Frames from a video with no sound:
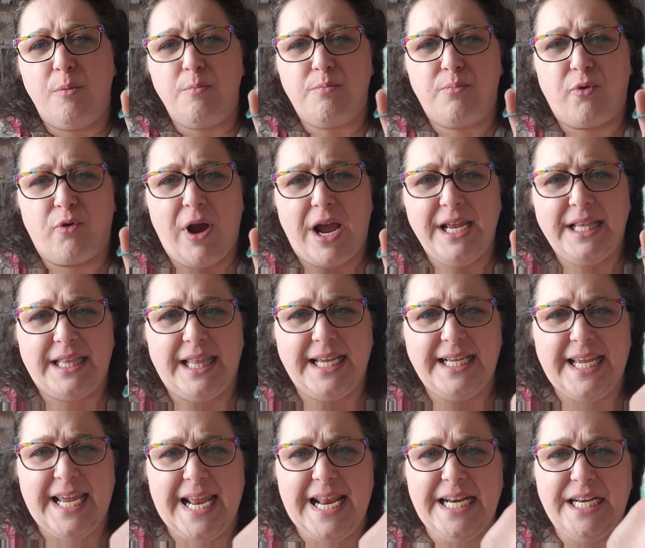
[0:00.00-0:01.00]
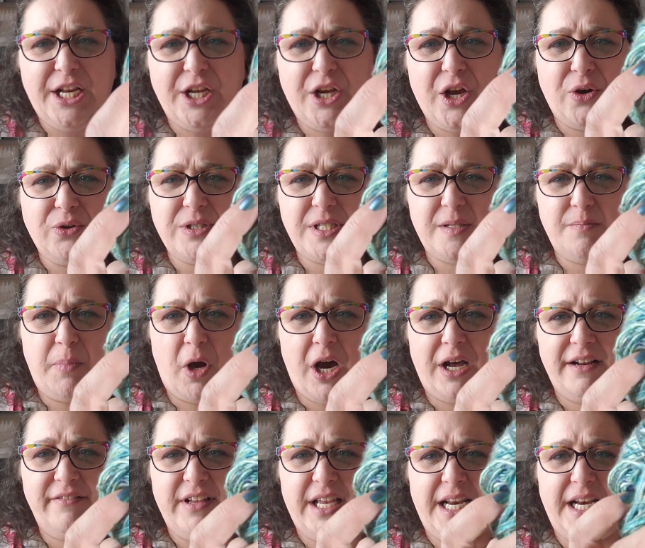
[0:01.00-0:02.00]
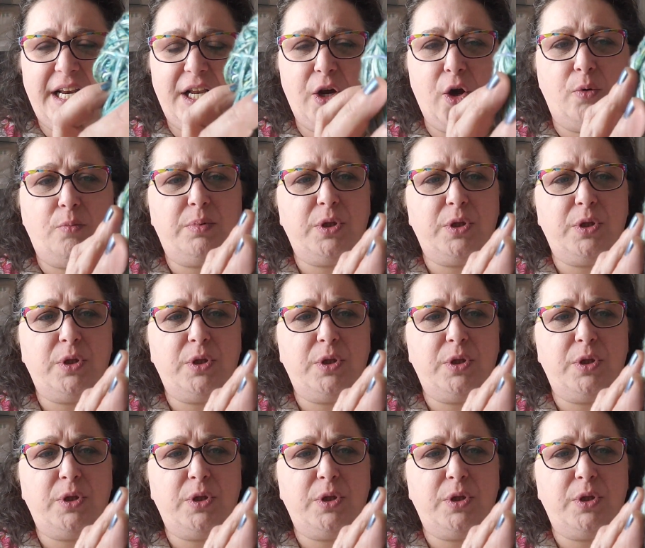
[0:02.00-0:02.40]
bright like indigo spot of indigo